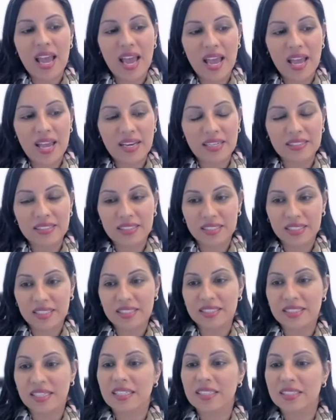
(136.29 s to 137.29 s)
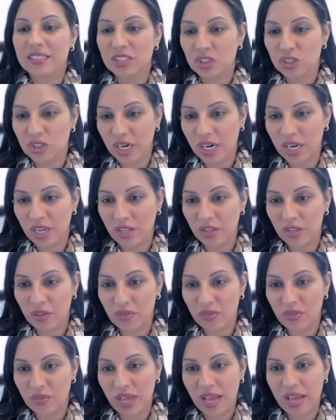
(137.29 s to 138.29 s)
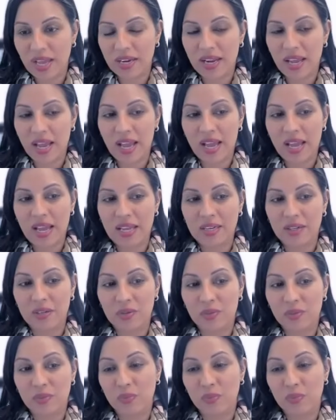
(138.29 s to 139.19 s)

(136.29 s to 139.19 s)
and conduct a trial that had